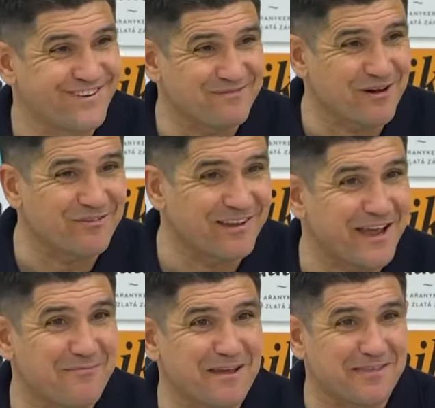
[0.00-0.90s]
about the
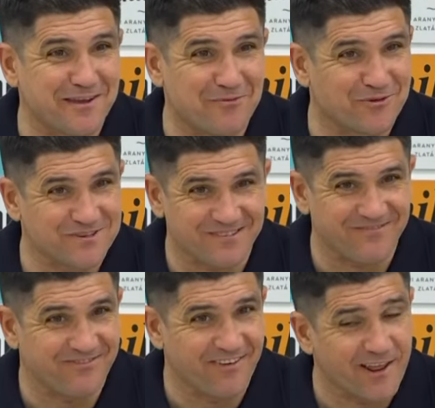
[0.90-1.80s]
game, I think it was a
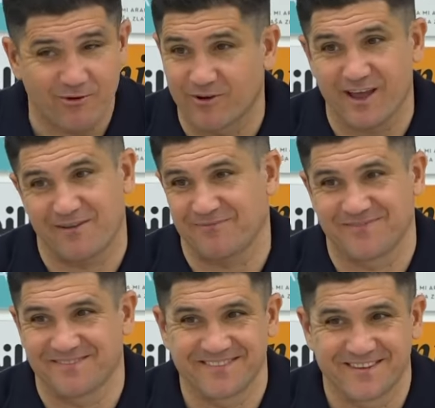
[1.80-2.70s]
very good game
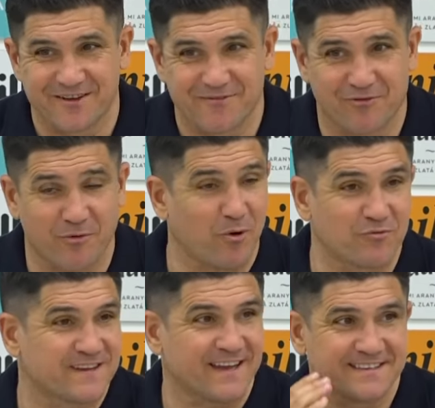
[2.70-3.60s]
for both
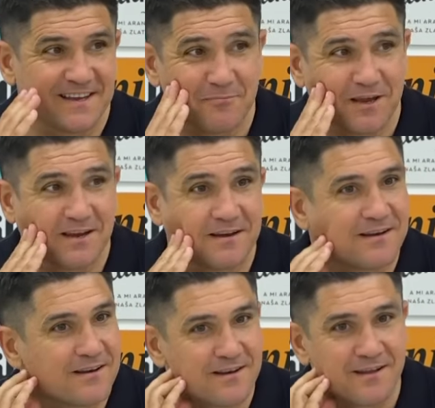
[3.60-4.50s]
sides. I mean,
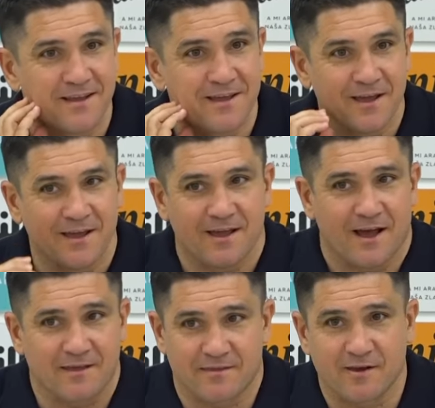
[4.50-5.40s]

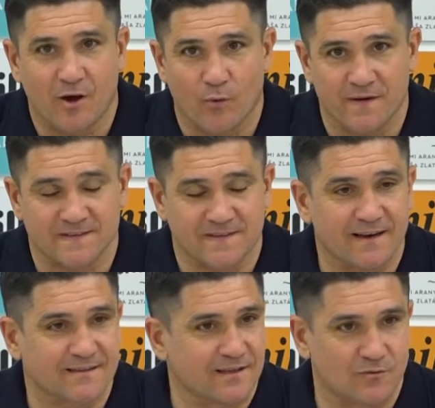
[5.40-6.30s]
I think our
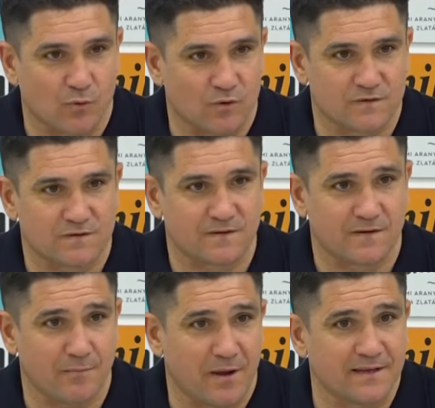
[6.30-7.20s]
started was
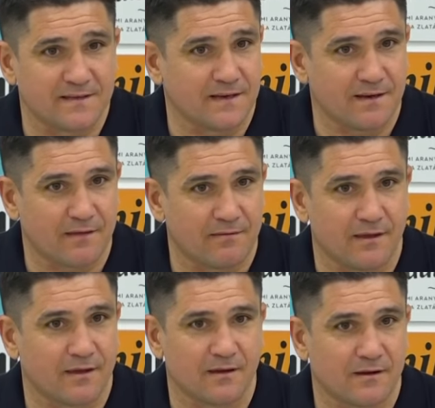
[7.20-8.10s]
amazing. I
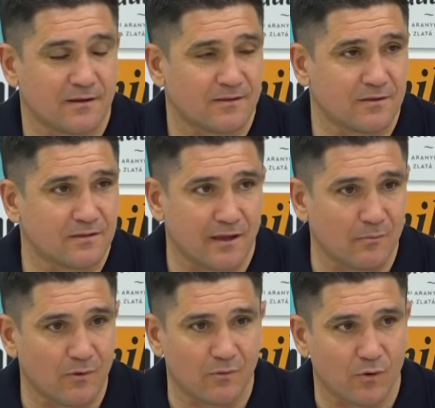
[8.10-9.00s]
think the
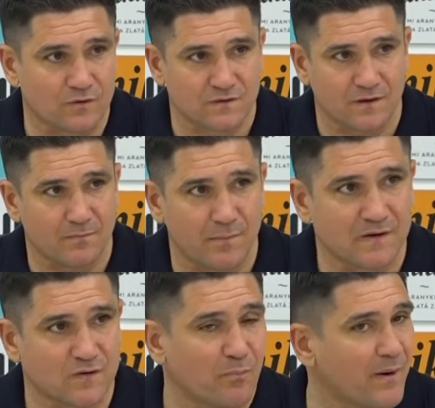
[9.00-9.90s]
team was a big
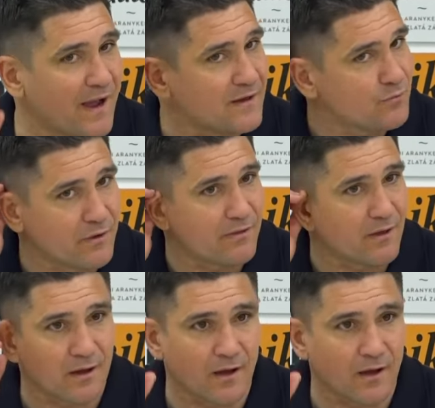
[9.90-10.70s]
surprise with